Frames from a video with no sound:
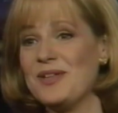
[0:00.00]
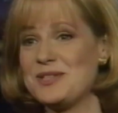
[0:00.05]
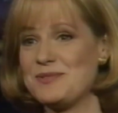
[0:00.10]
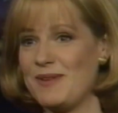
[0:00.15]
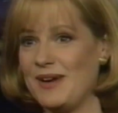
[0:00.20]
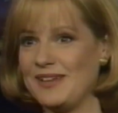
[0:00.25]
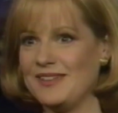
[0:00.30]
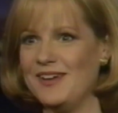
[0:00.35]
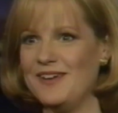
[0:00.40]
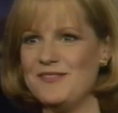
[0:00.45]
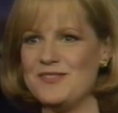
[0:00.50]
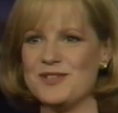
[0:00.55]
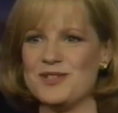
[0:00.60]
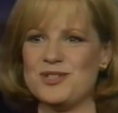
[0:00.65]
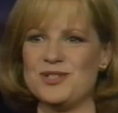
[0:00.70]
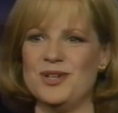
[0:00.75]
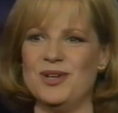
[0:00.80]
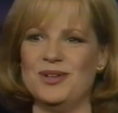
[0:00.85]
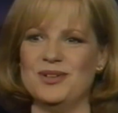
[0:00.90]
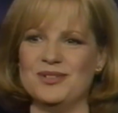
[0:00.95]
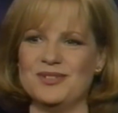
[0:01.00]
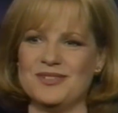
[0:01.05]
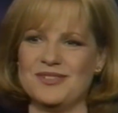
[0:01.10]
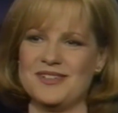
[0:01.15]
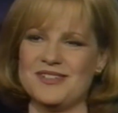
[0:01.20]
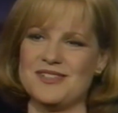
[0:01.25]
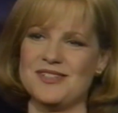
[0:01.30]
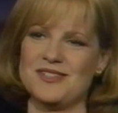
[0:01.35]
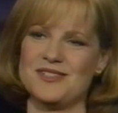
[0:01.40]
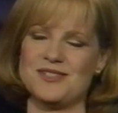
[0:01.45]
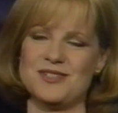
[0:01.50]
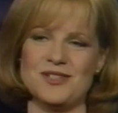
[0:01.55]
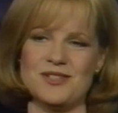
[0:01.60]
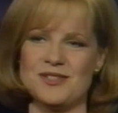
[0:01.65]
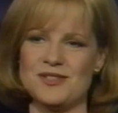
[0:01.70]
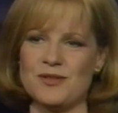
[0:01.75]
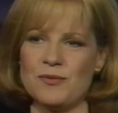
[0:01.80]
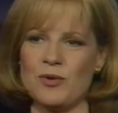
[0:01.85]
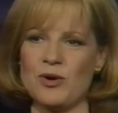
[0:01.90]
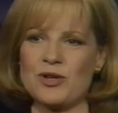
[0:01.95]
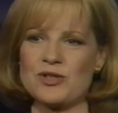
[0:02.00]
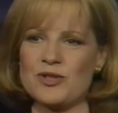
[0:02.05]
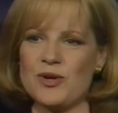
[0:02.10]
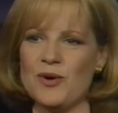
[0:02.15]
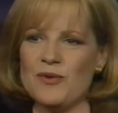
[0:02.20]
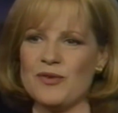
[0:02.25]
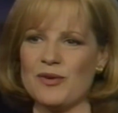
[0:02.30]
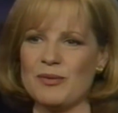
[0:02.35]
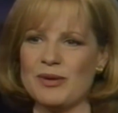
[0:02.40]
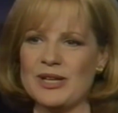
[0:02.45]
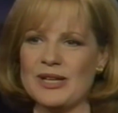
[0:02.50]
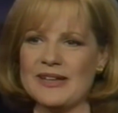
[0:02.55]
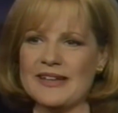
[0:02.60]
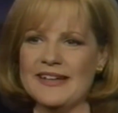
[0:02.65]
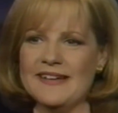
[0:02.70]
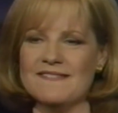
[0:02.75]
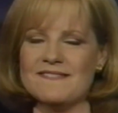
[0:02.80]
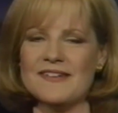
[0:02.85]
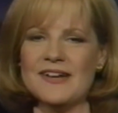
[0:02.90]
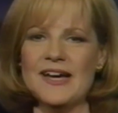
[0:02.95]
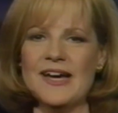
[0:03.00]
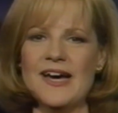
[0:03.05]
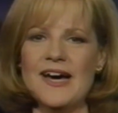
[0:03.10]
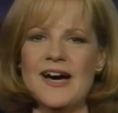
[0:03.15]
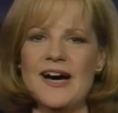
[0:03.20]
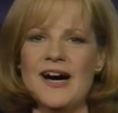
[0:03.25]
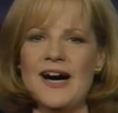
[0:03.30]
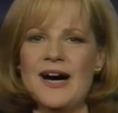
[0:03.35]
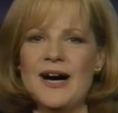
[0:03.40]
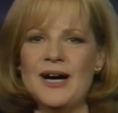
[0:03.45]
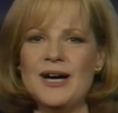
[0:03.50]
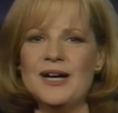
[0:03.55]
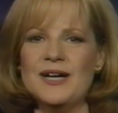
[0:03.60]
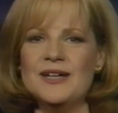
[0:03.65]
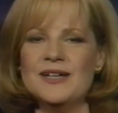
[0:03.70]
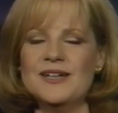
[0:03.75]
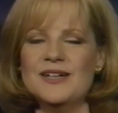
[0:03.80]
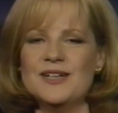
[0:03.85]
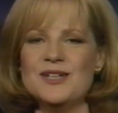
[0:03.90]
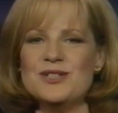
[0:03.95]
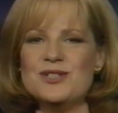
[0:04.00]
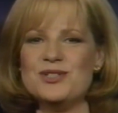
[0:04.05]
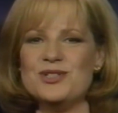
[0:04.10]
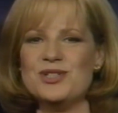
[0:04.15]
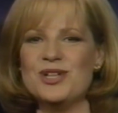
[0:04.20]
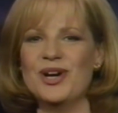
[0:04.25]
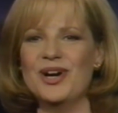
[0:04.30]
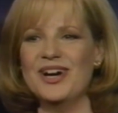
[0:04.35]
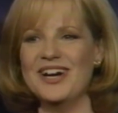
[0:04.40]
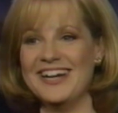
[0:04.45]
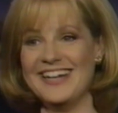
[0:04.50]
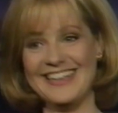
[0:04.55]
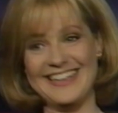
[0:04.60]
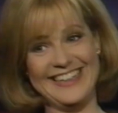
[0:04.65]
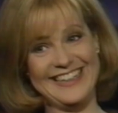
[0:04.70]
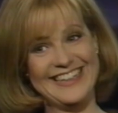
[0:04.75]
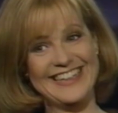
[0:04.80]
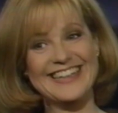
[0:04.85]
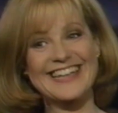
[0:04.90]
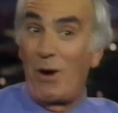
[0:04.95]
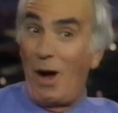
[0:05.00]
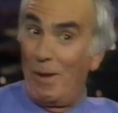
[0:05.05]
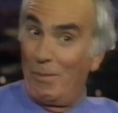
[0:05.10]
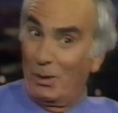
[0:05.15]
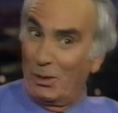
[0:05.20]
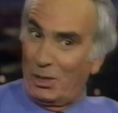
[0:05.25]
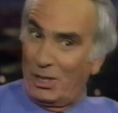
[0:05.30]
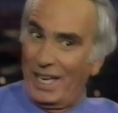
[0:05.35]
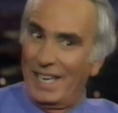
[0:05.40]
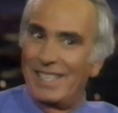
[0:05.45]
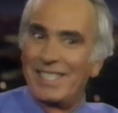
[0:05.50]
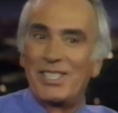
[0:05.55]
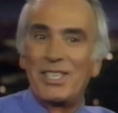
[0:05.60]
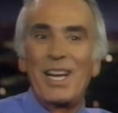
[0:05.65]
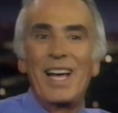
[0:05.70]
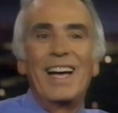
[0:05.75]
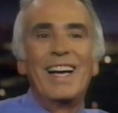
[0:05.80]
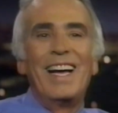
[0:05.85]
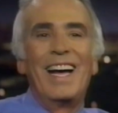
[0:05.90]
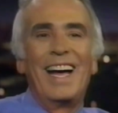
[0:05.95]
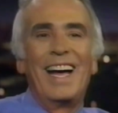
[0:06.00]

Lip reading: That's why I love this show. Because it's just the work's over when you leave. Yeah, it sure is. Sometimes the career almost ends. Yeah.